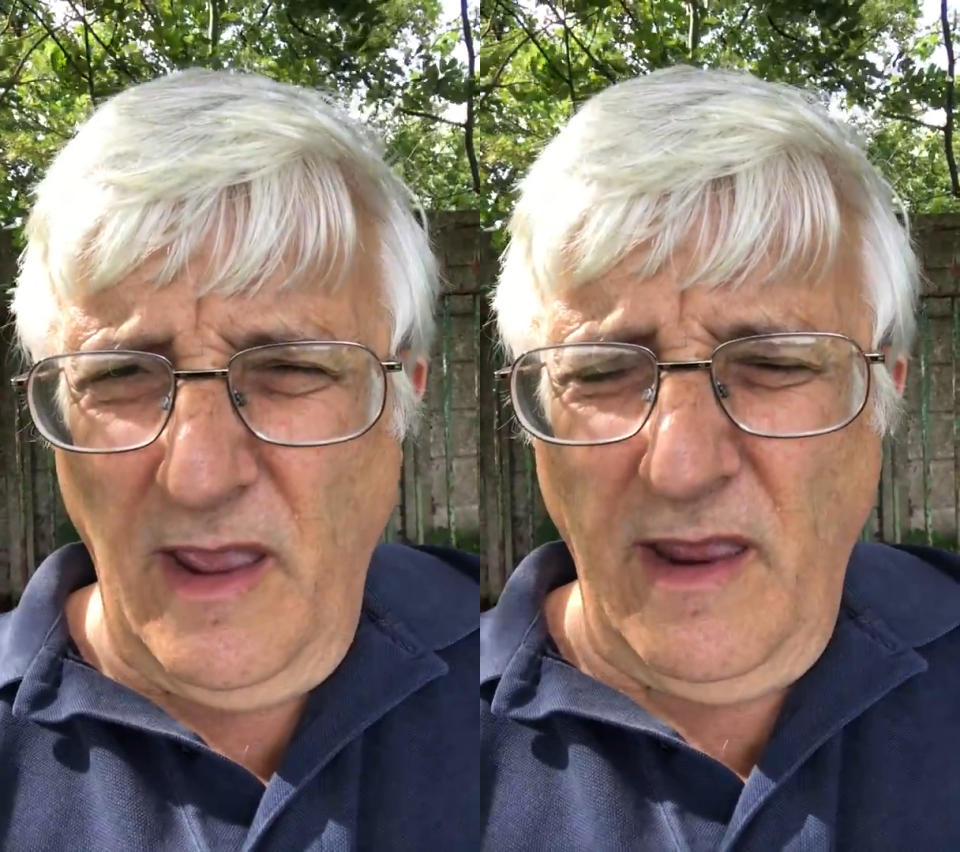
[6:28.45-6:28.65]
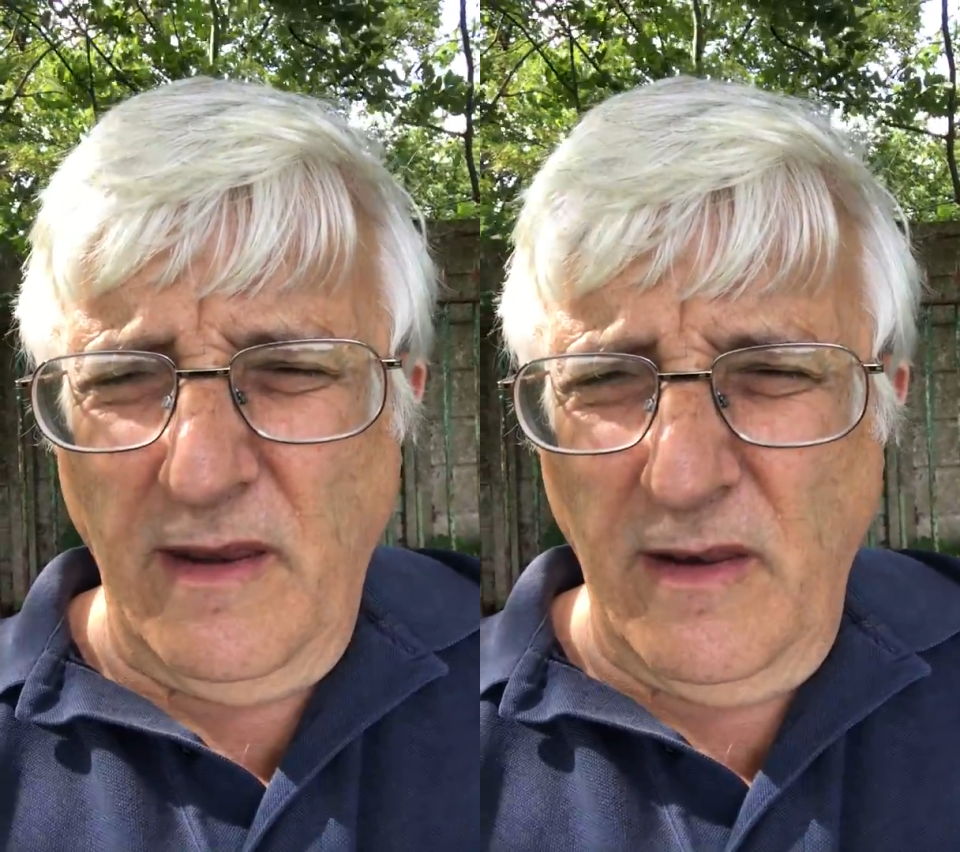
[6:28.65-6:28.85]

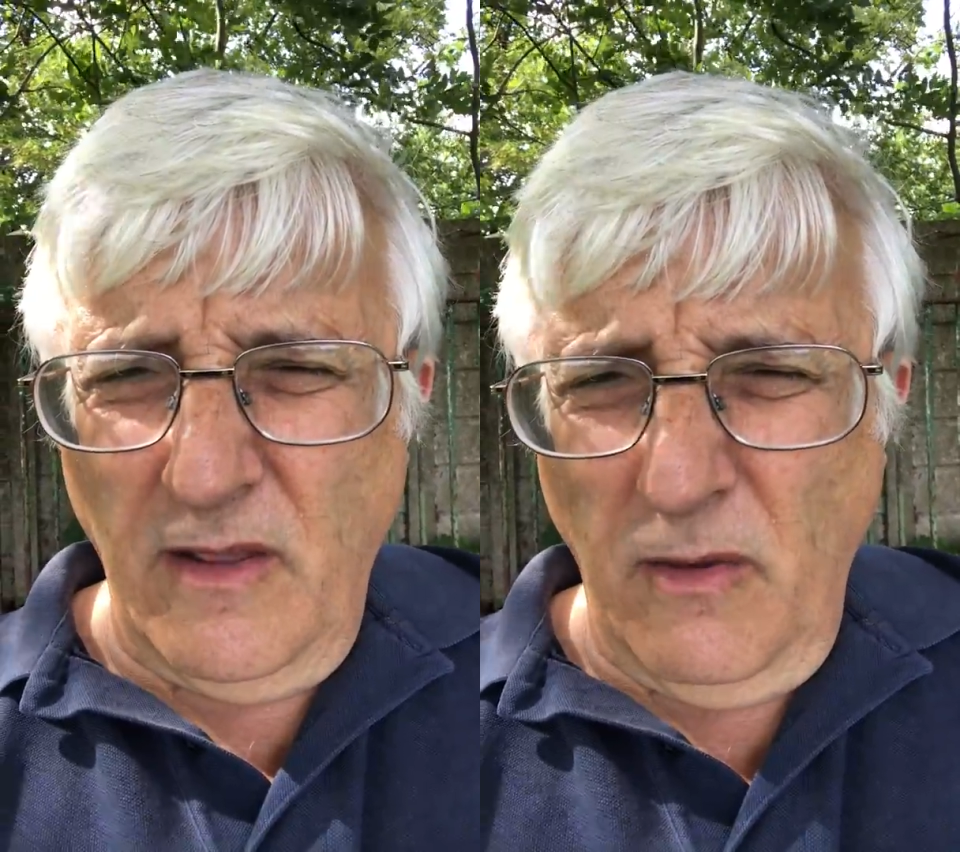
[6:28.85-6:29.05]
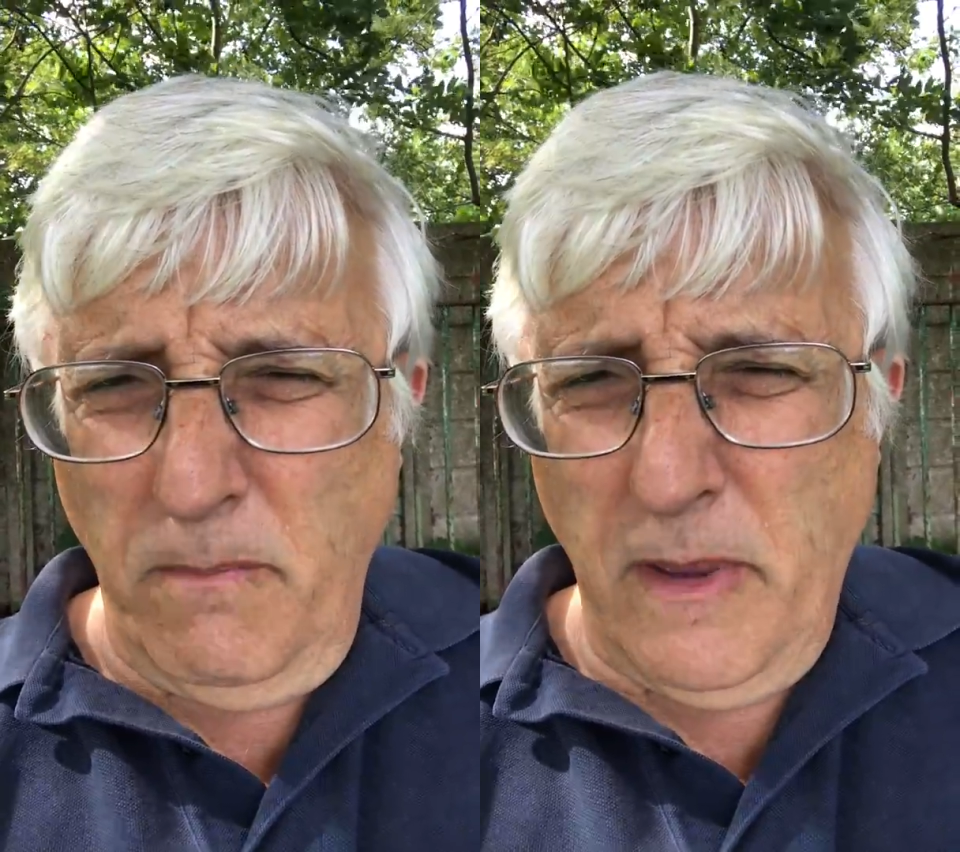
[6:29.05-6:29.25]
and
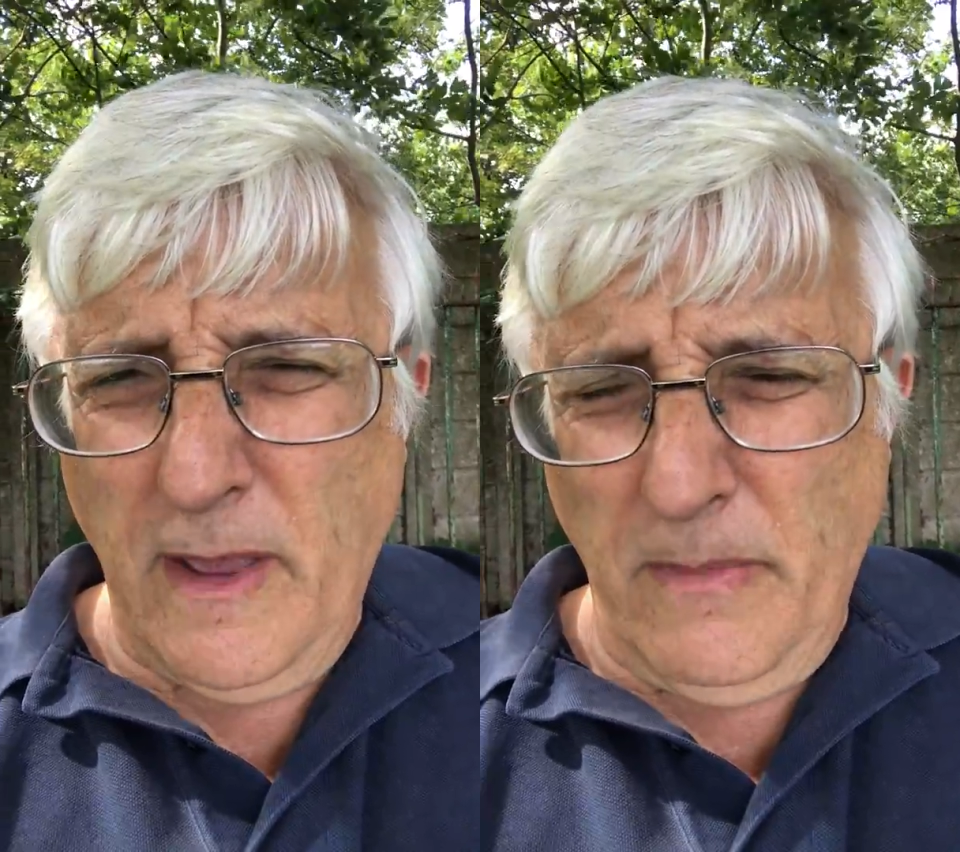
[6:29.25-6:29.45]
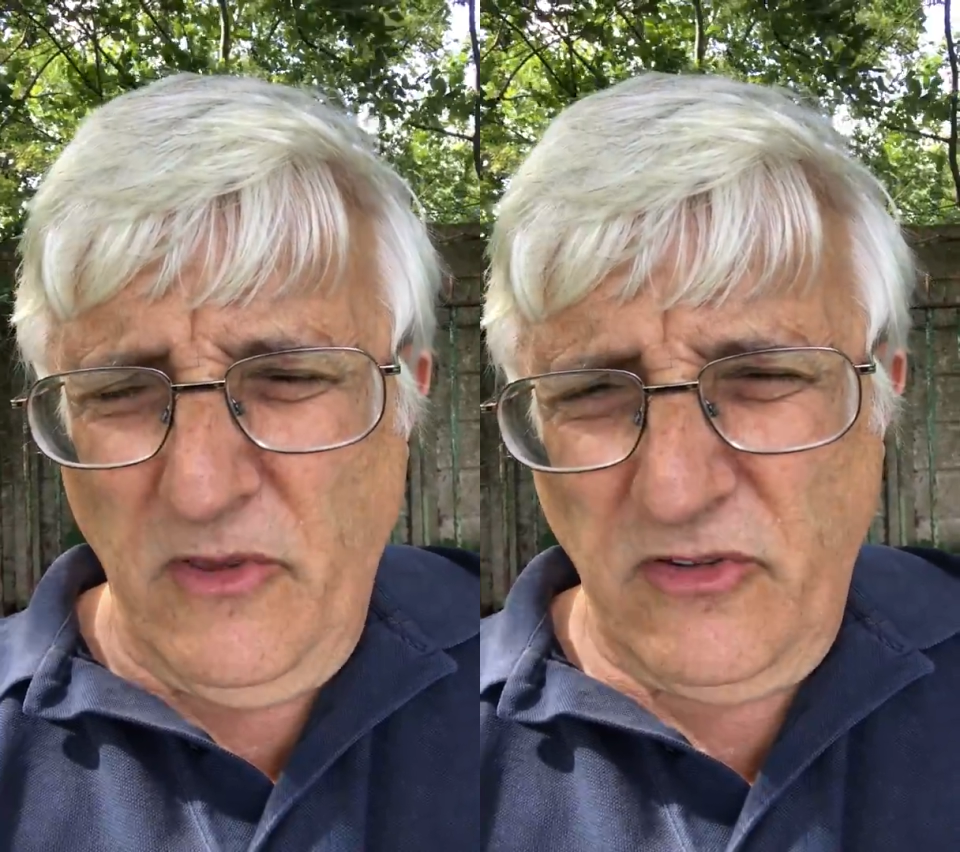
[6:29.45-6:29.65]
I'll
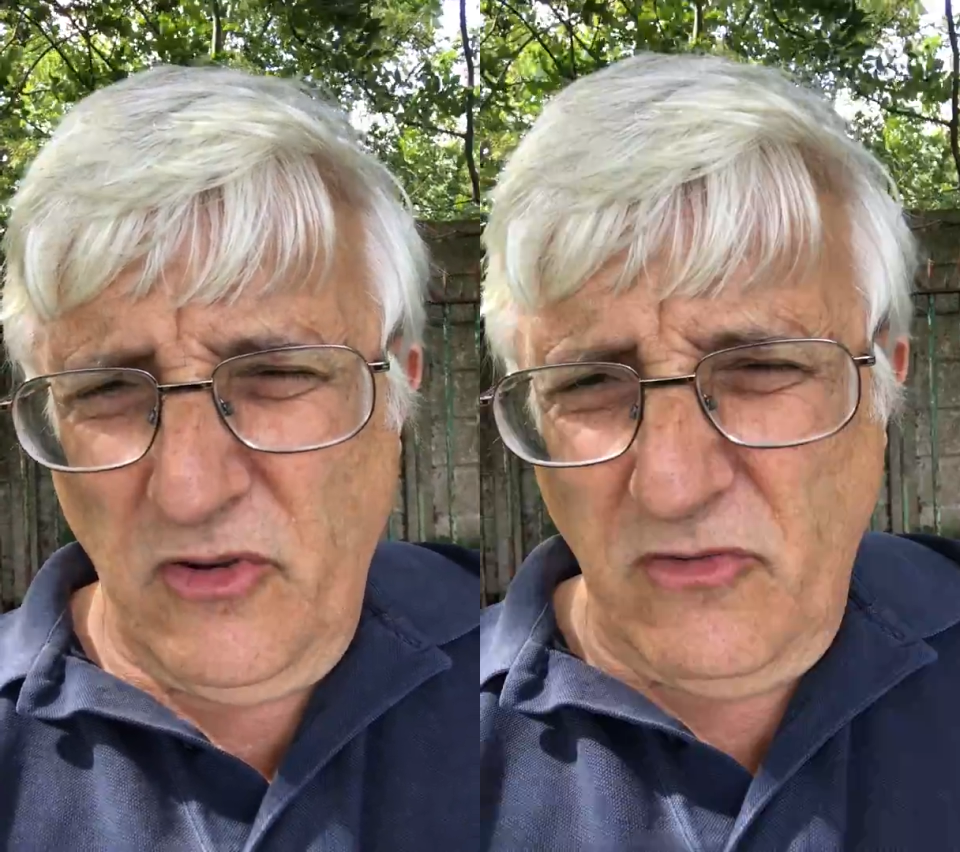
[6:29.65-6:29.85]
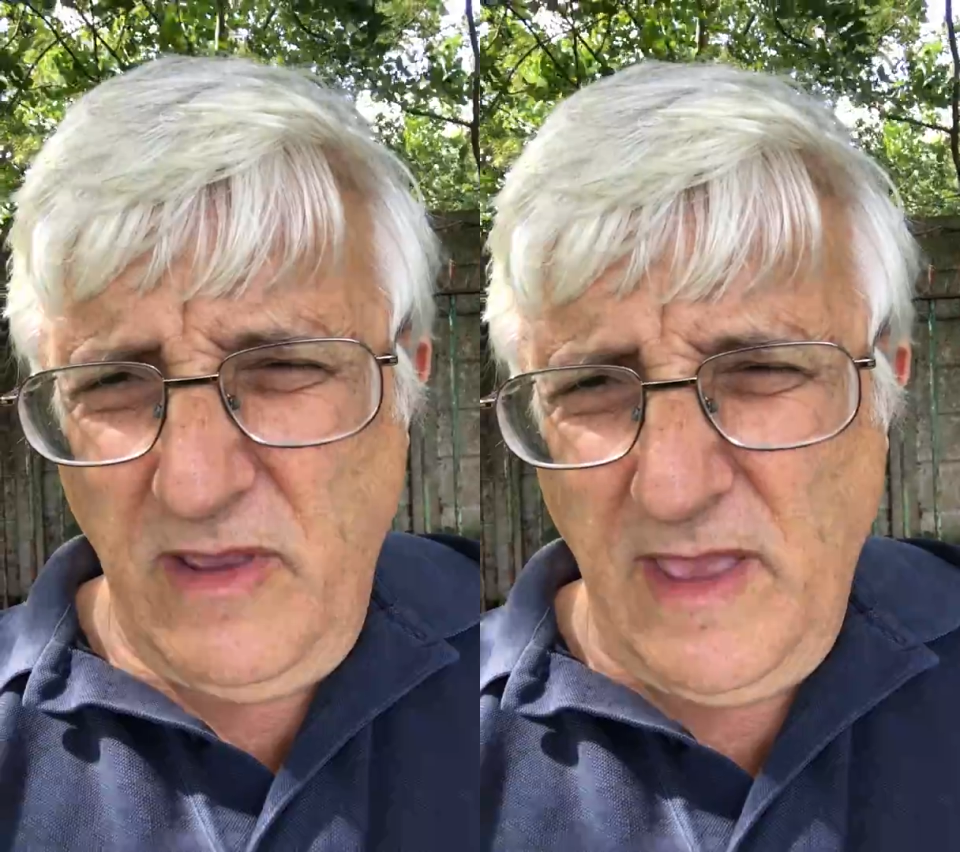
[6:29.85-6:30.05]
pick up the
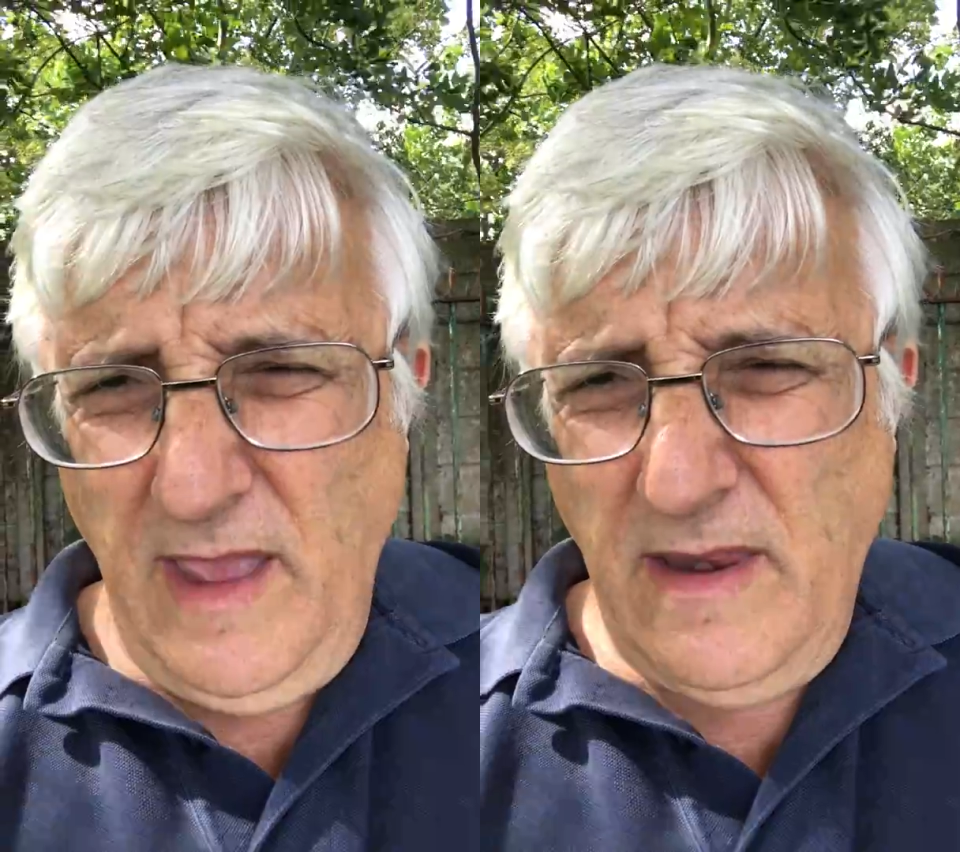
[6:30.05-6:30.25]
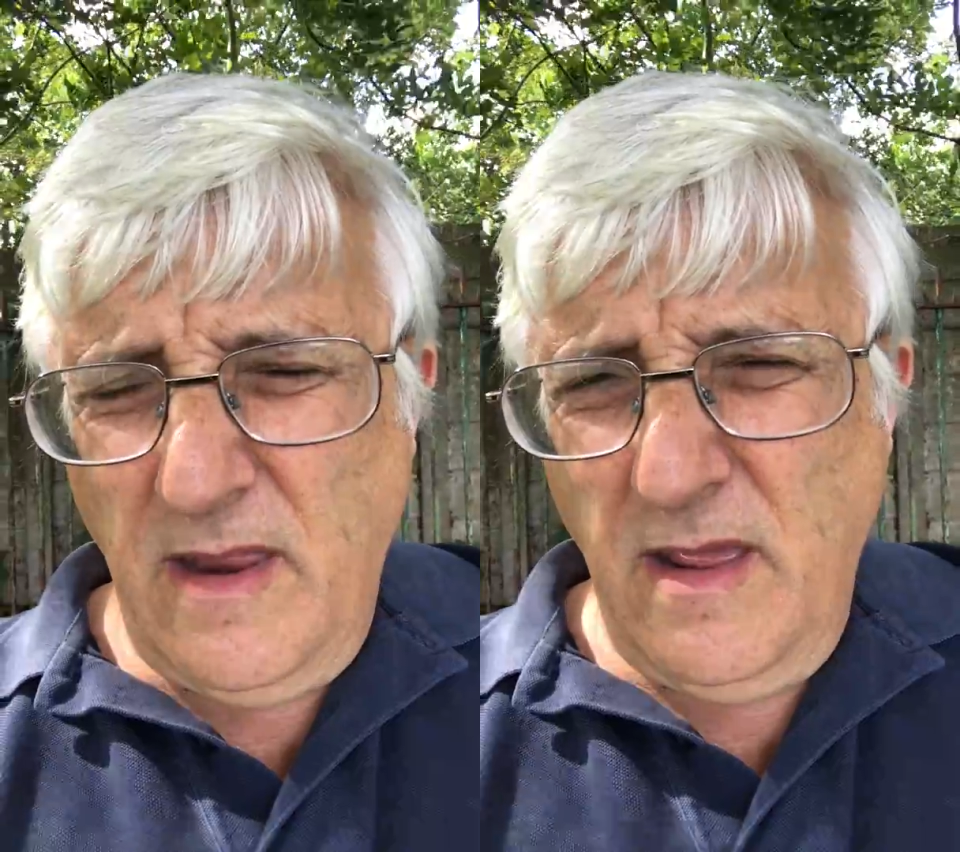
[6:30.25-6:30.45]
story again